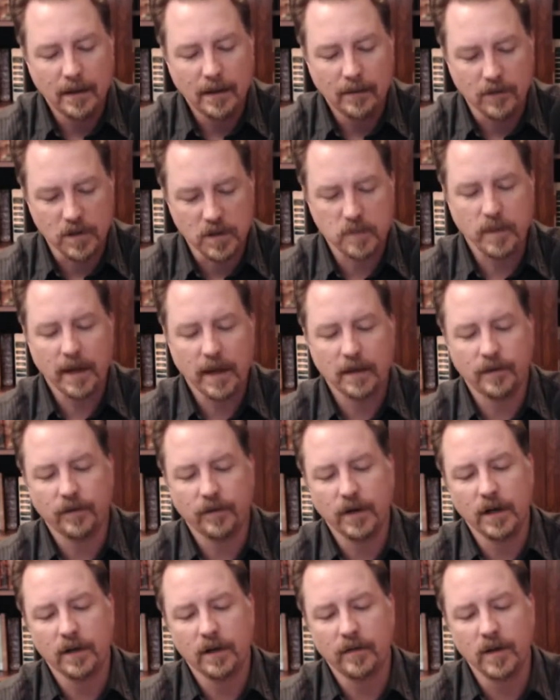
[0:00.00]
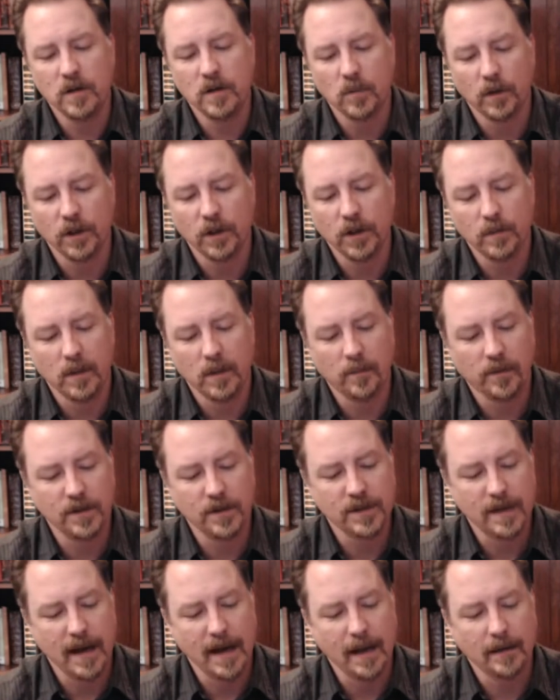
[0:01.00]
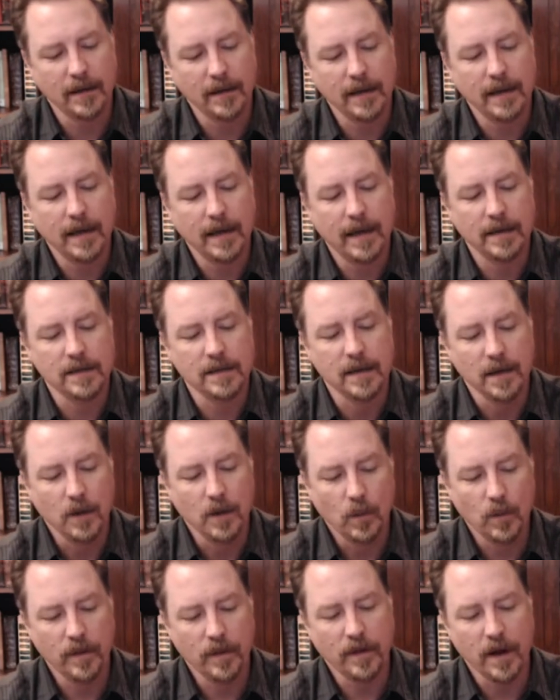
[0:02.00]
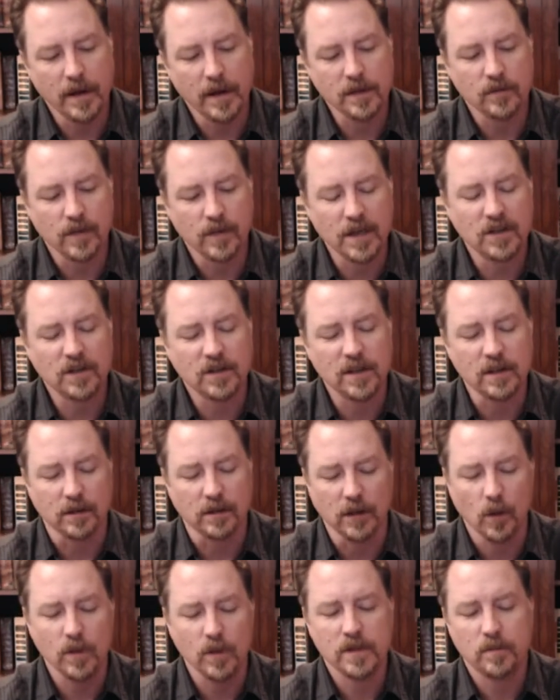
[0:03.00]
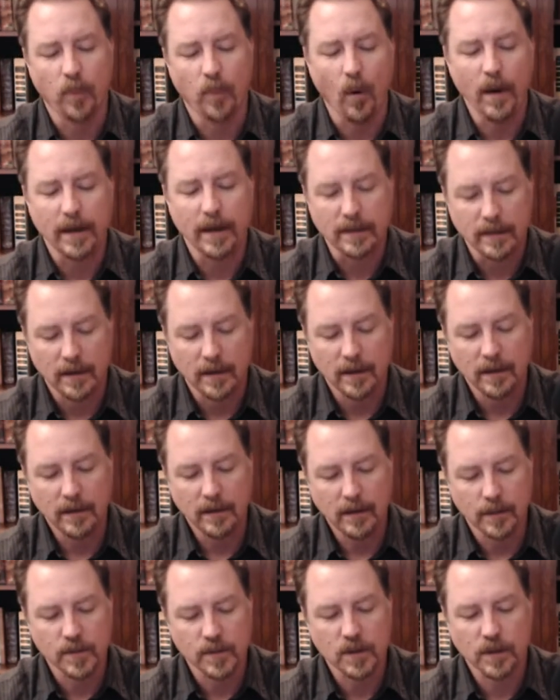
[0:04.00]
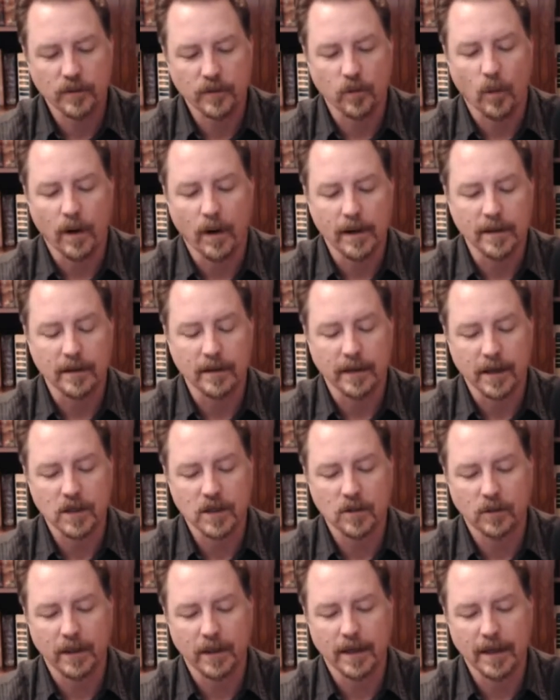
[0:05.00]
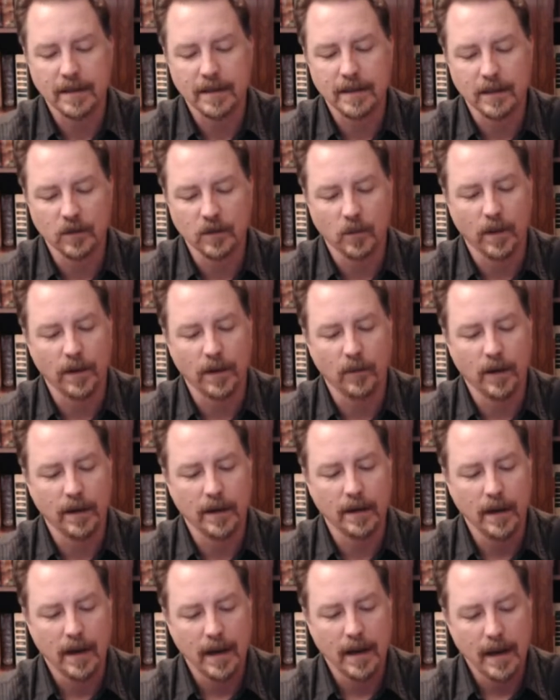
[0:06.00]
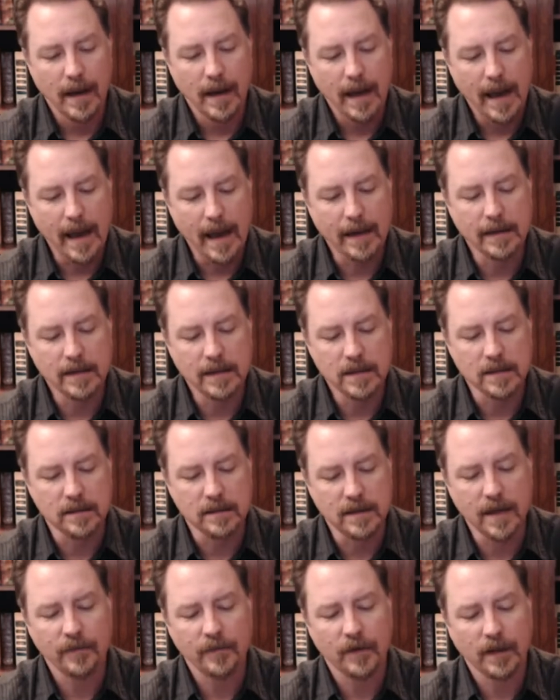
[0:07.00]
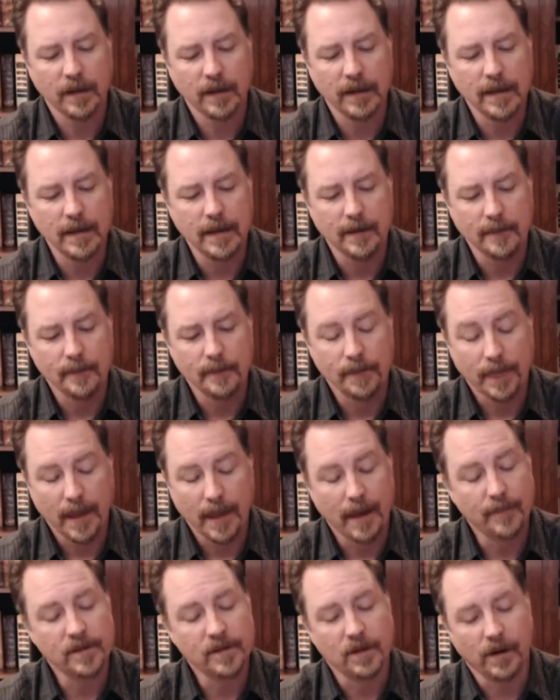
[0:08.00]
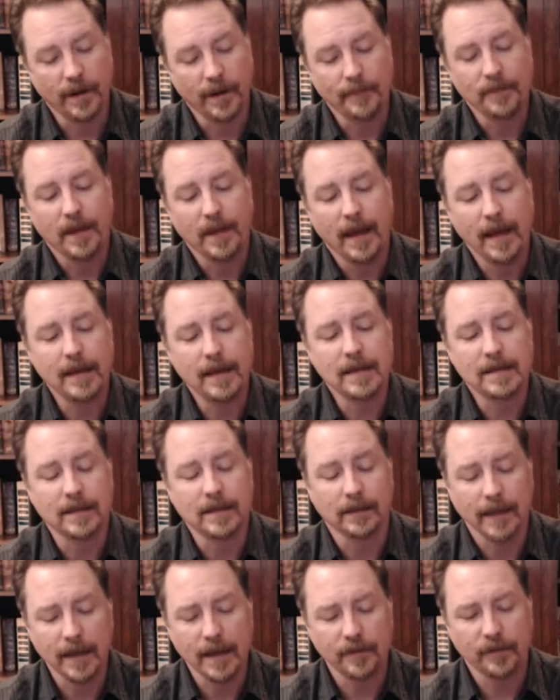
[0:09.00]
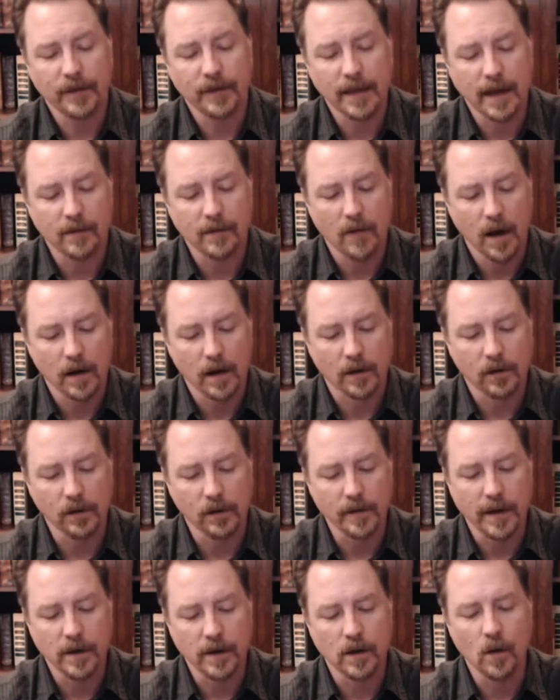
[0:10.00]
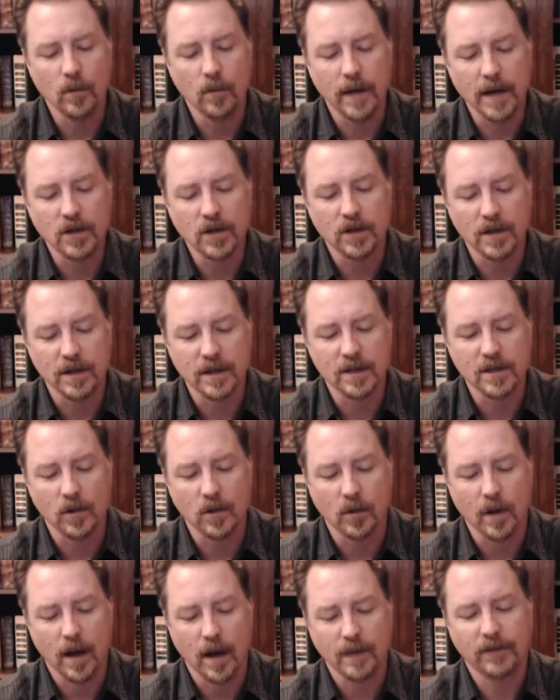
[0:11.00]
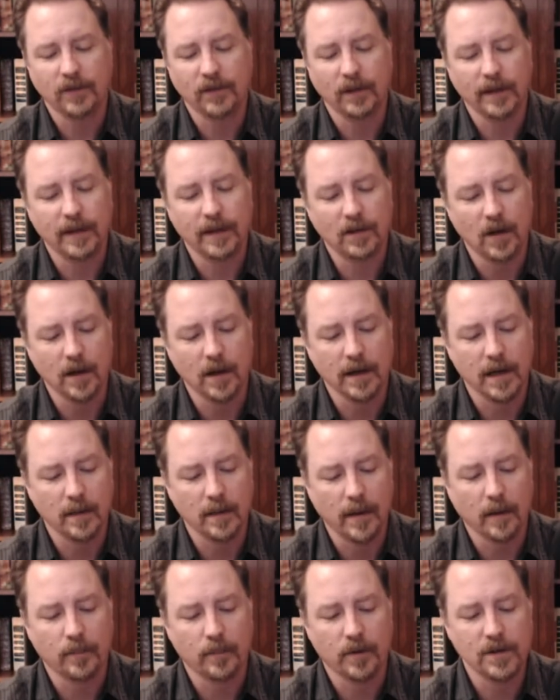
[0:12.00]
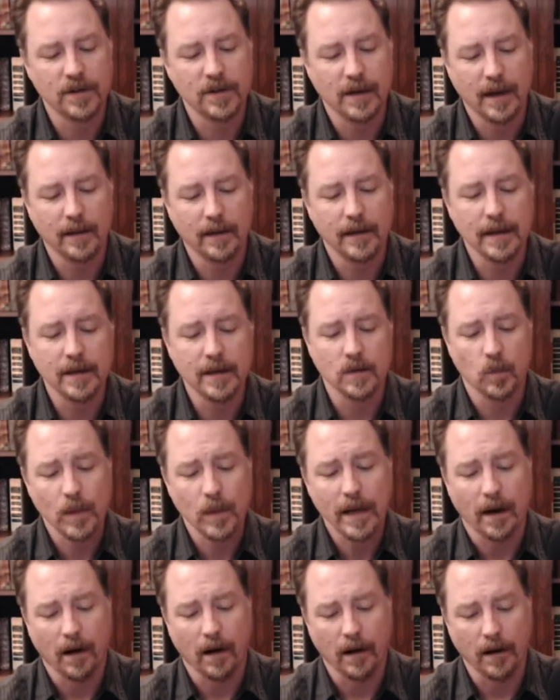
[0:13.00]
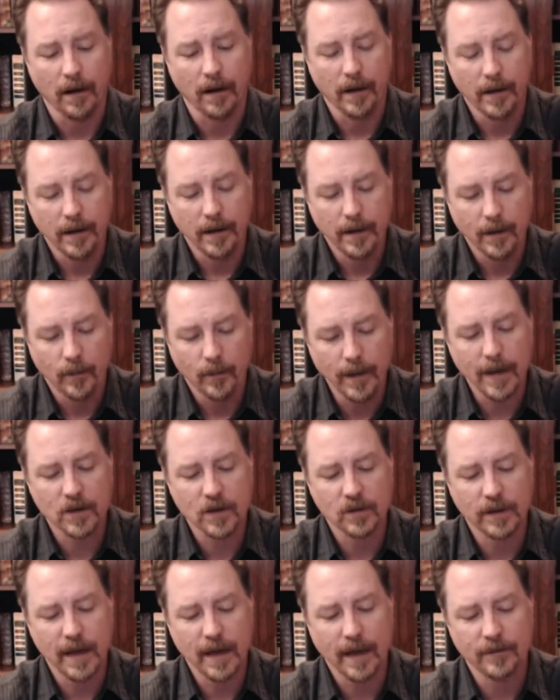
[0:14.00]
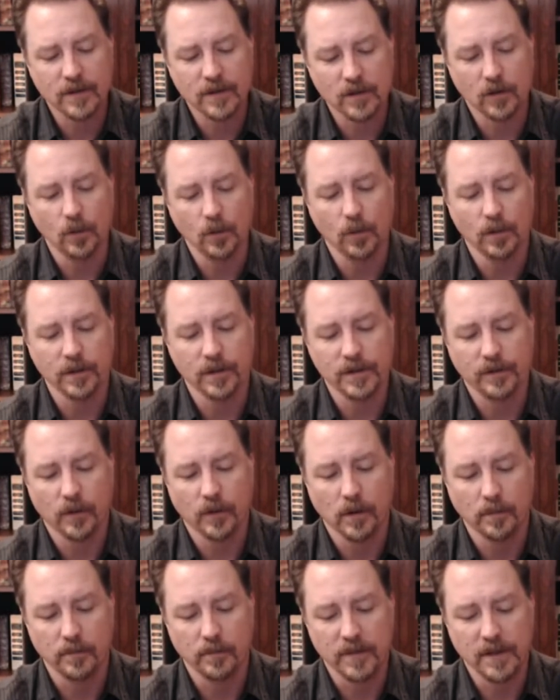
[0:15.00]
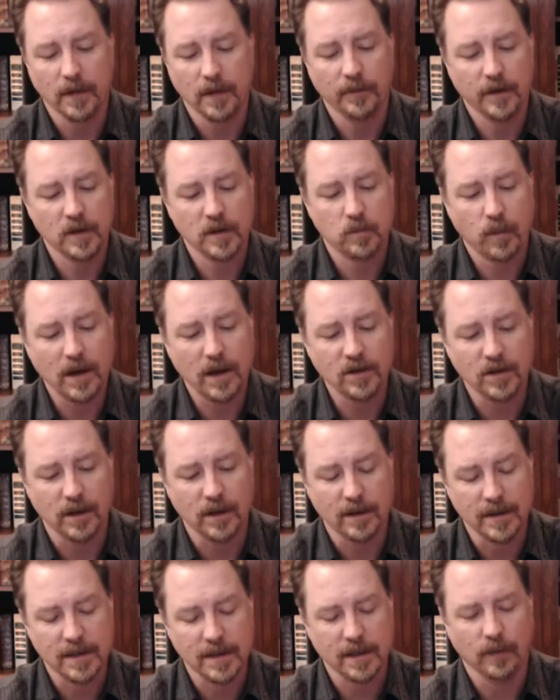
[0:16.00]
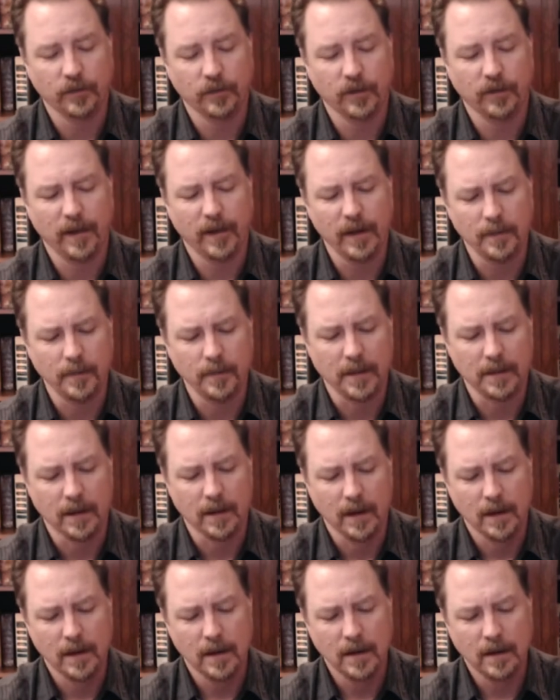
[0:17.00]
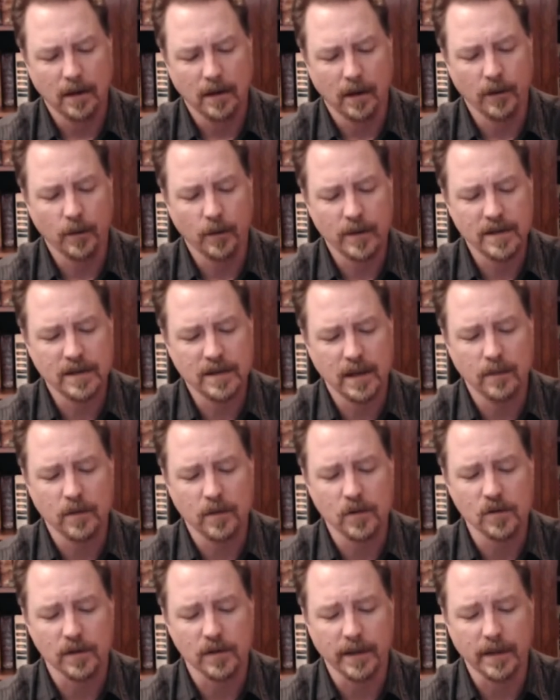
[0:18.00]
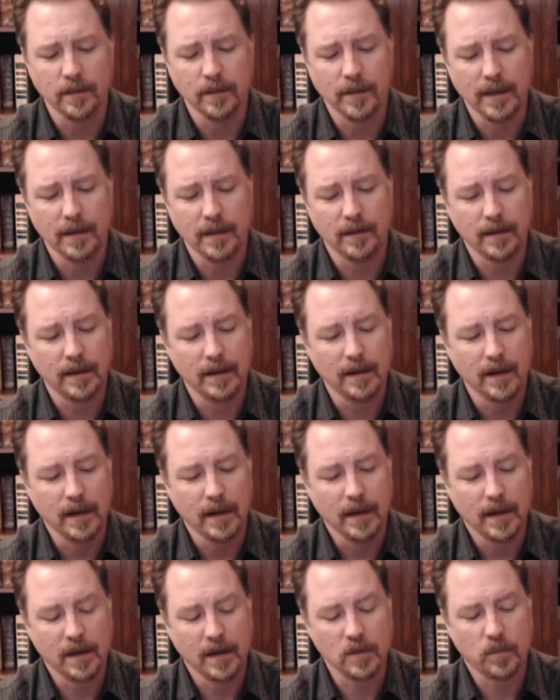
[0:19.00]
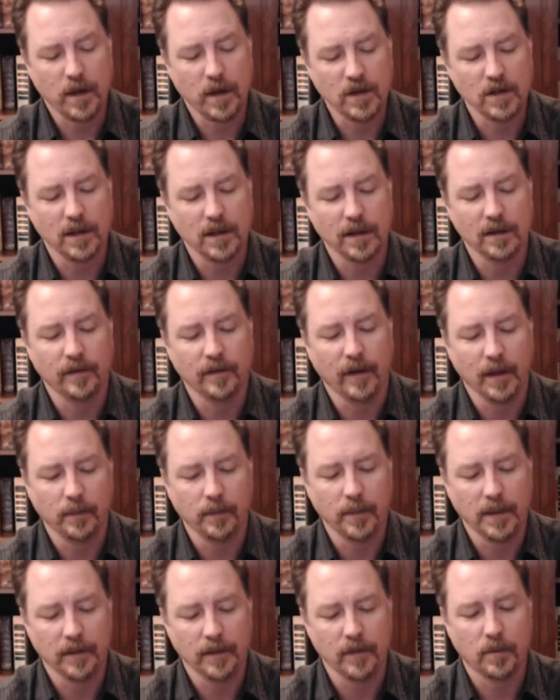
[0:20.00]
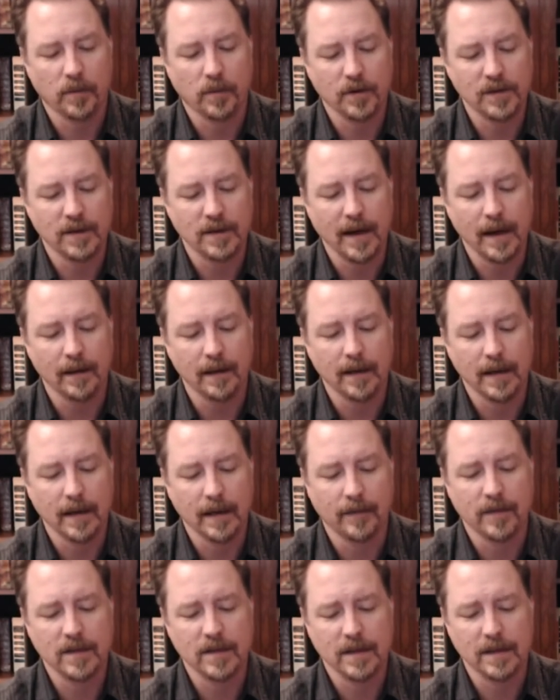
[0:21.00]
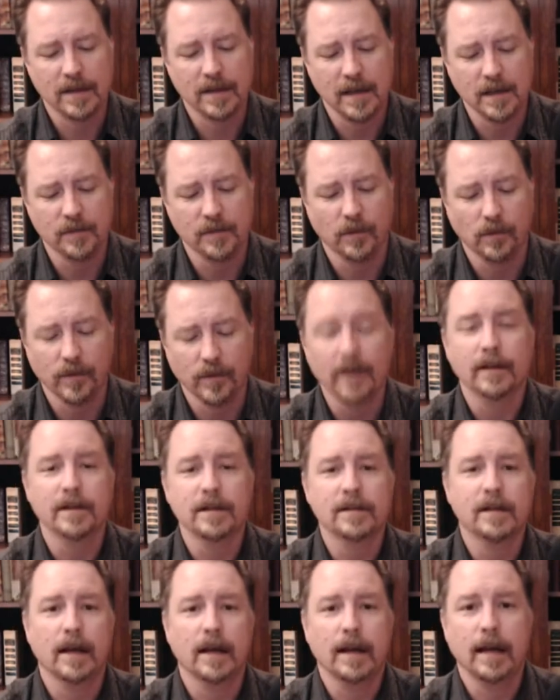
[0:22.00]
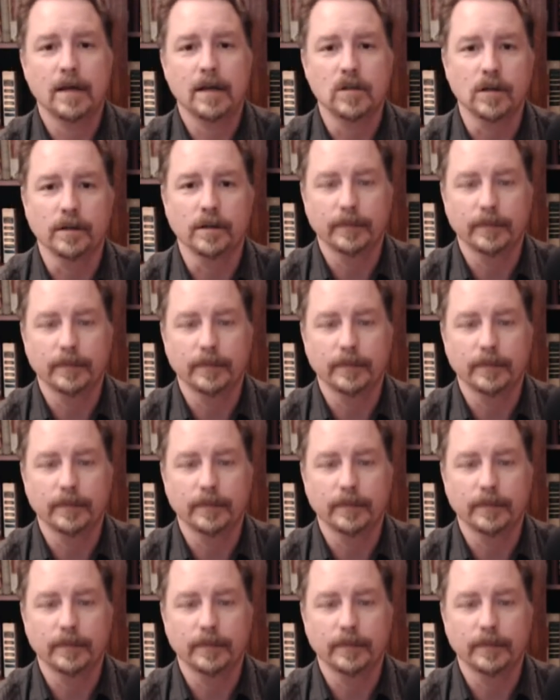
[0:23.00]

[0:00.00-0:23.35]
Respect for individual human personality has, with us, reached its lowest point, observed one intellectual in 1921, and it is definitely, I'm sorry, it is delightfully ironical that no nation is so constantly talking about personality as we are. We actually have schools for self expression and self development, although we seem usually to mean the expression and development of the personality of a successful real estate agent.